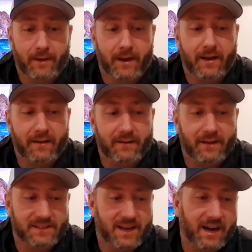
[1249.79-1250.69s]
And
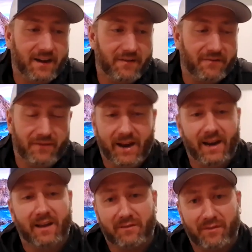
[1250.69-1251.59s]
it's kind of
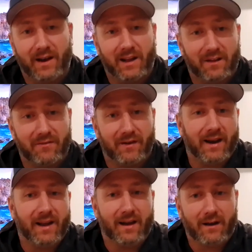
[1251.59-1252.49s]
fading and fading and
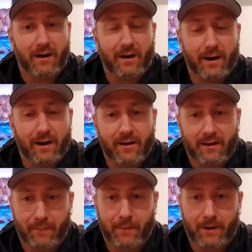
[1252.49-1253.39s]
fading on our end
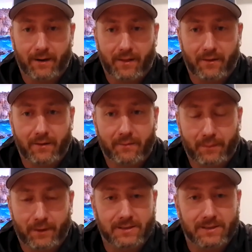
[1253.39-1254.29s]
compared to other
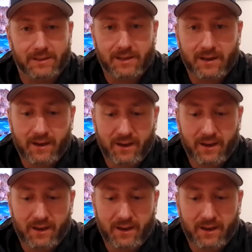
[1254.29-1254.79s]
places.